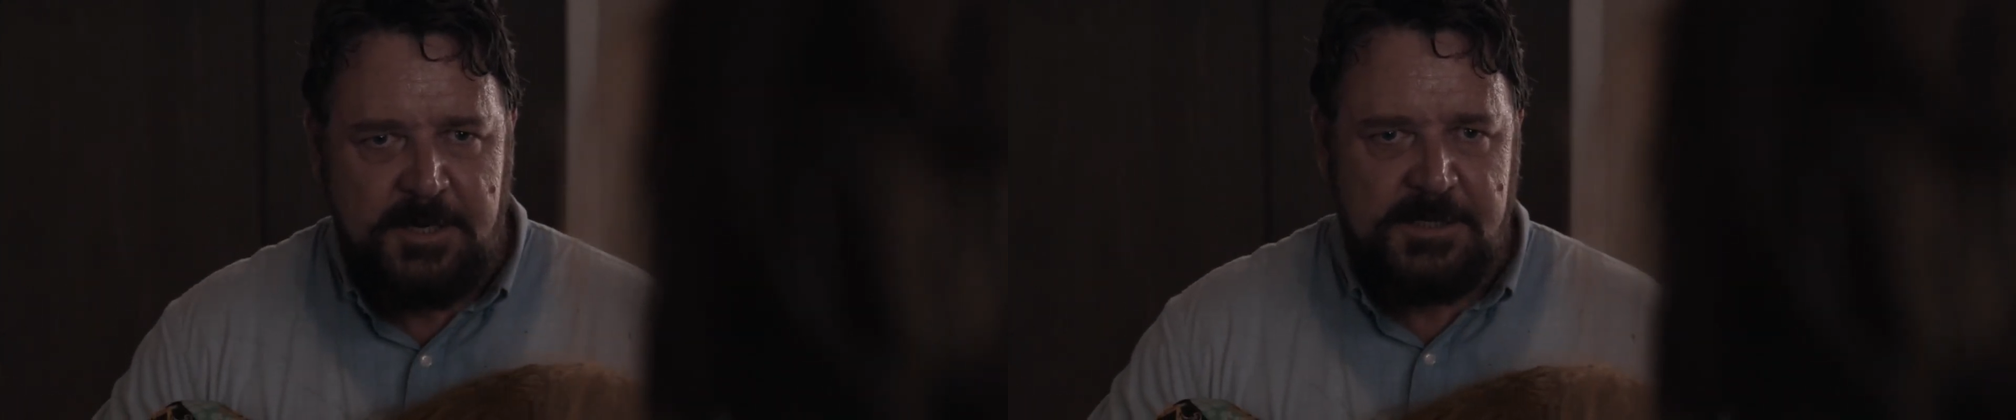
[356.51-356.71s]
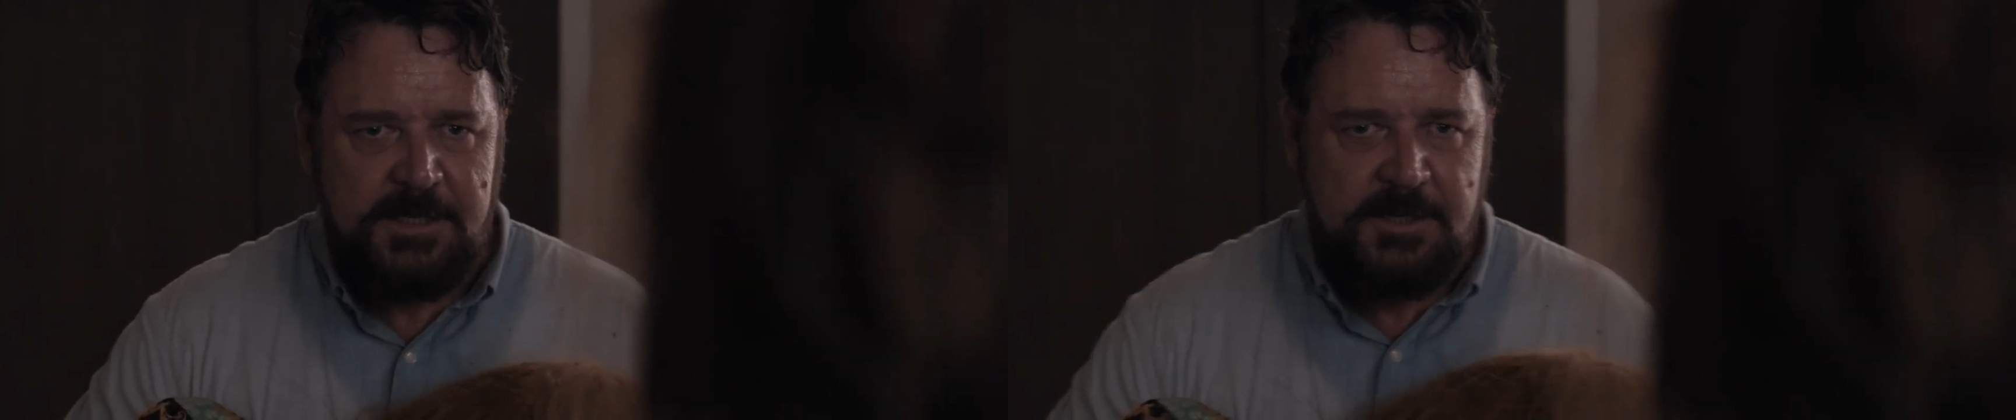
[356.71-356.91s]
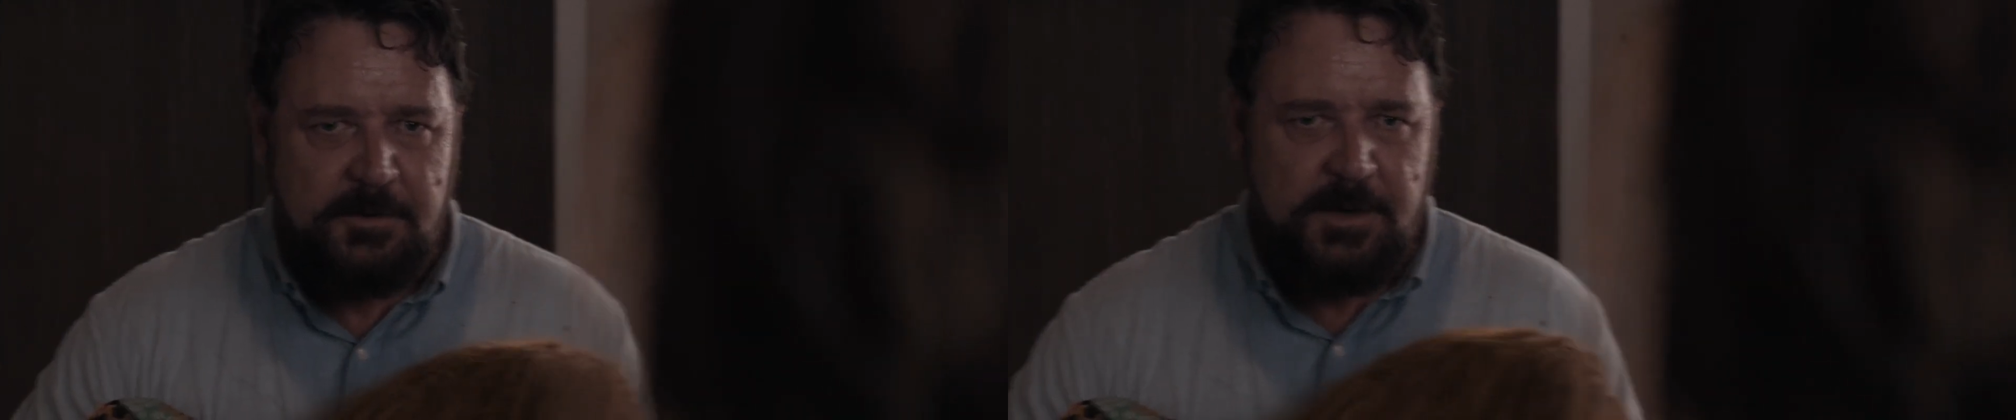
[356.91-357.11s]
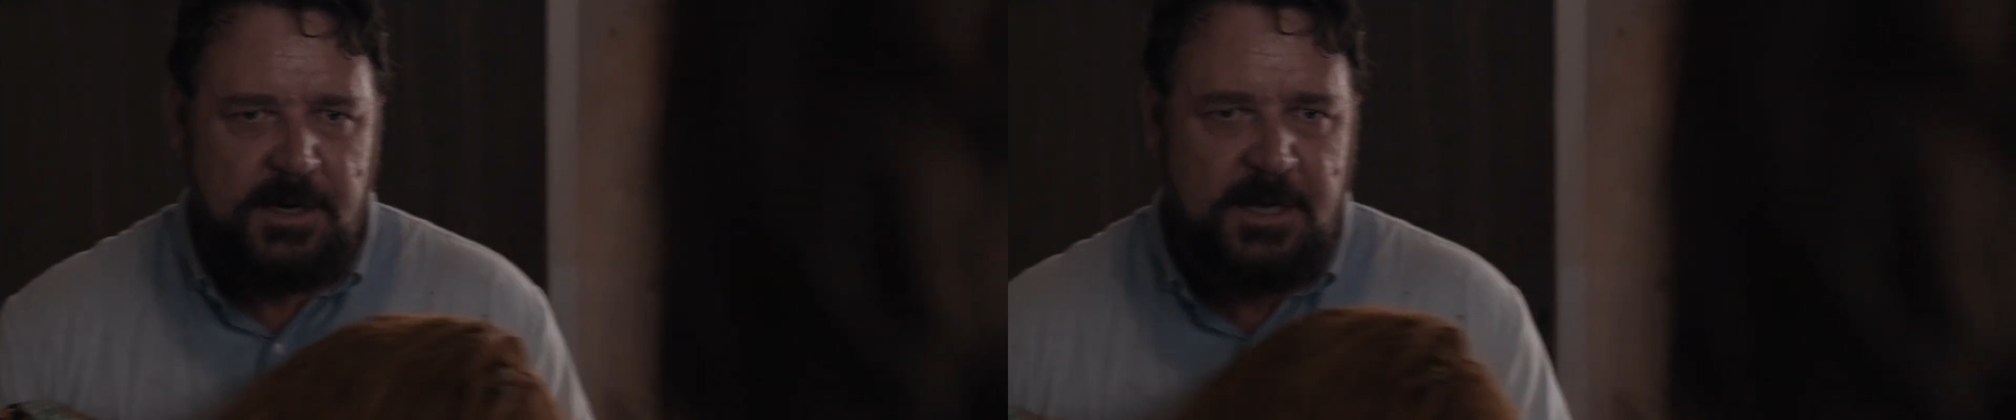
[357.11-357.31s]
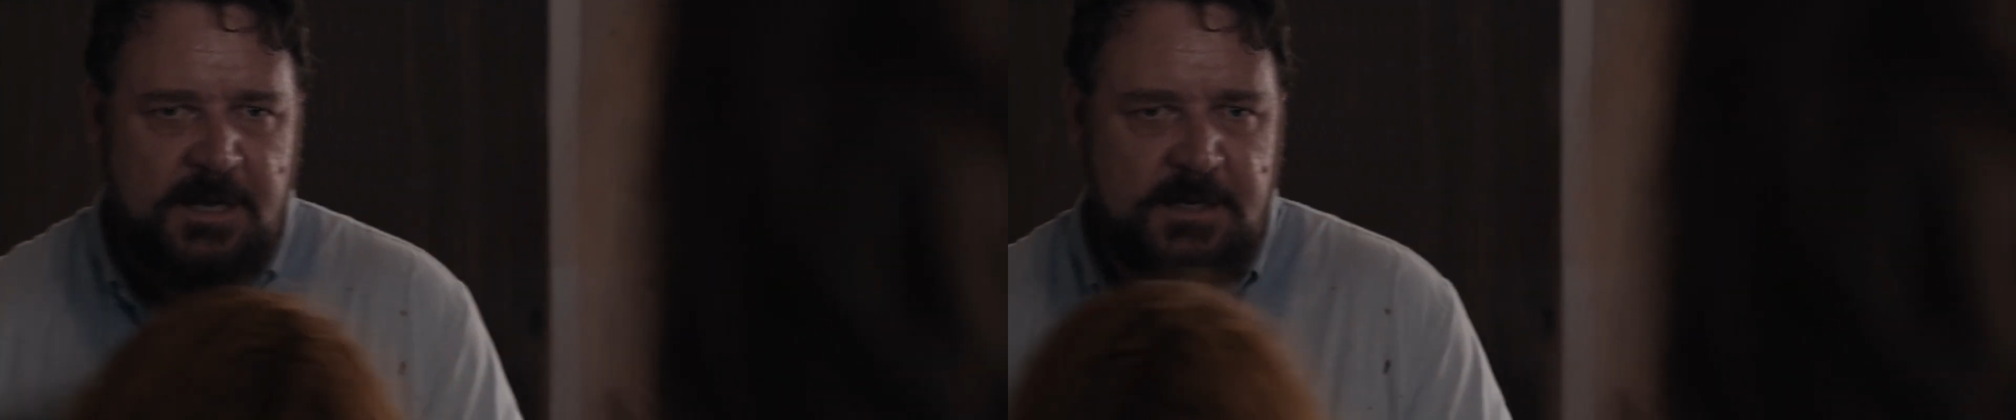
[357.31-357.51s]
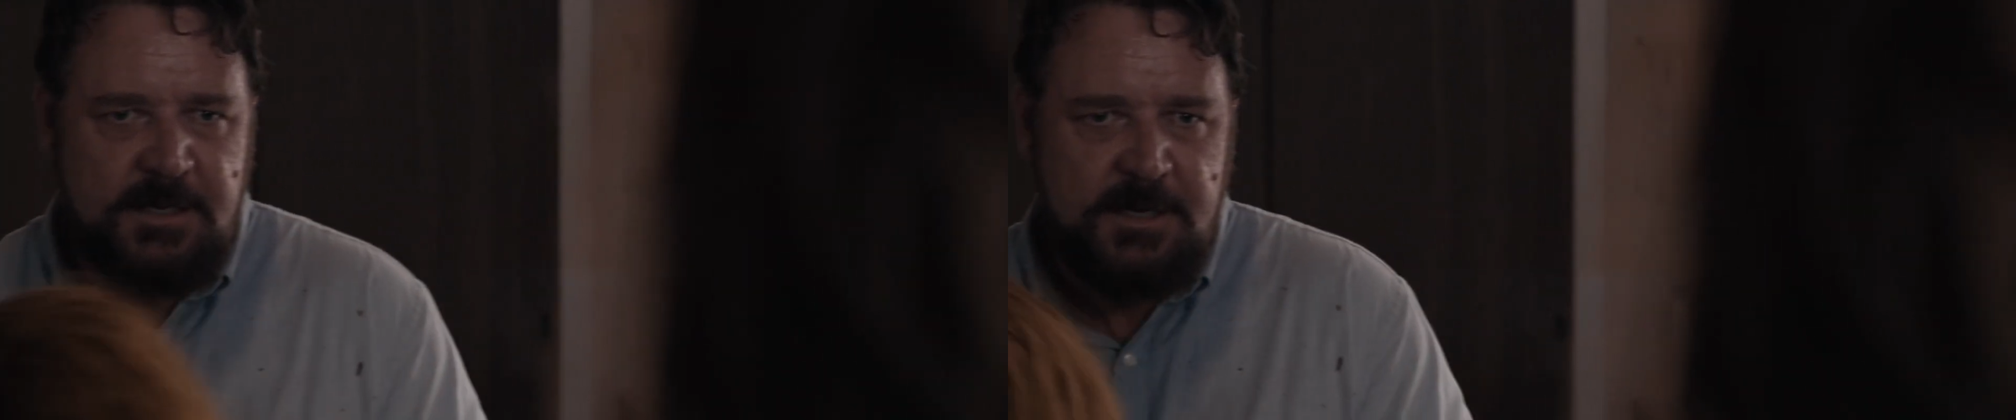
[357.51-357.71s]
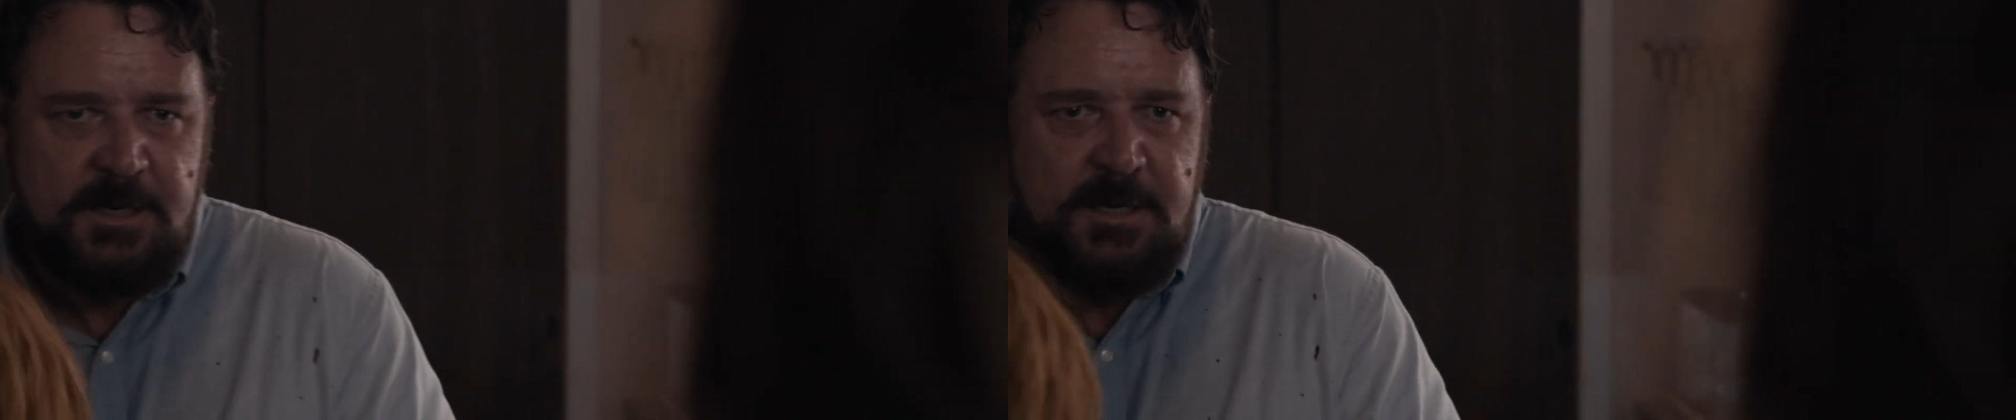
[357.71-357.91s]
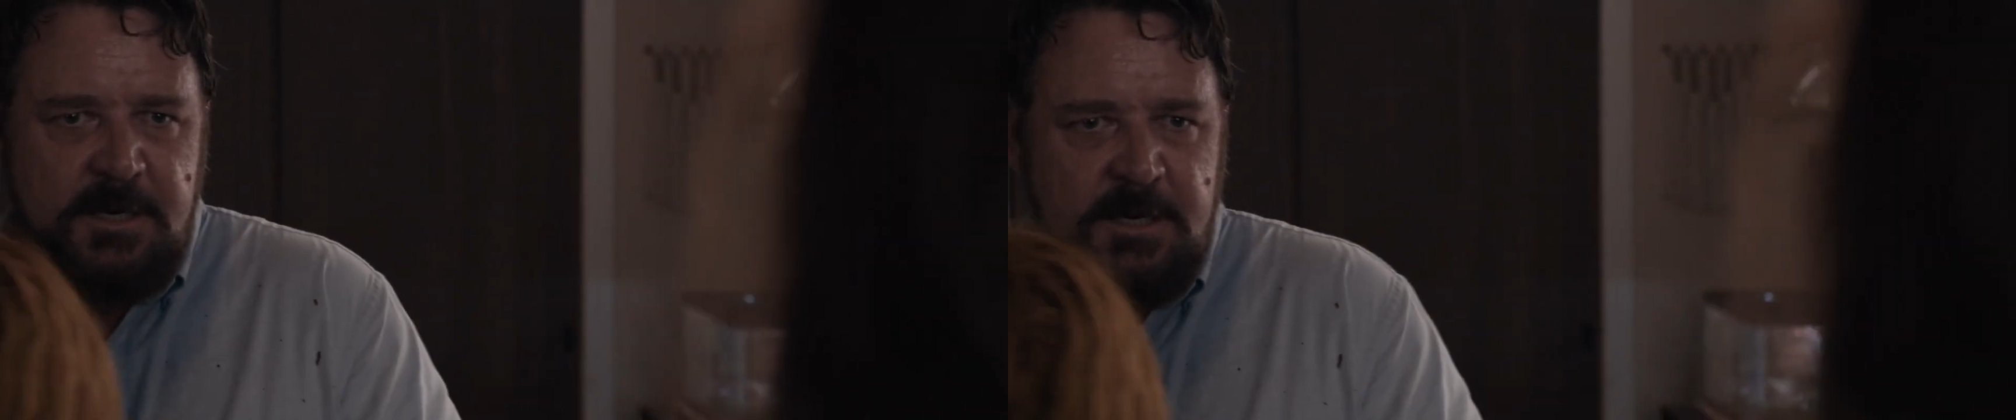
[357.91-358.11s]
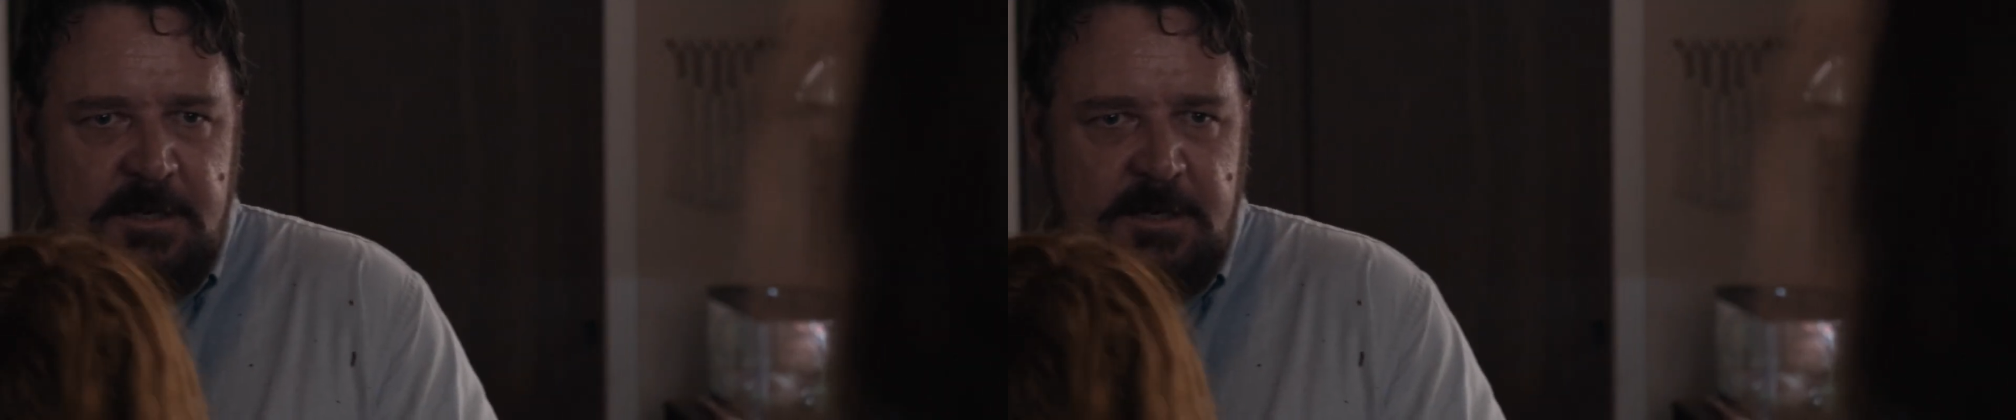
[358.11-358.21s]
and approached Andy's brother.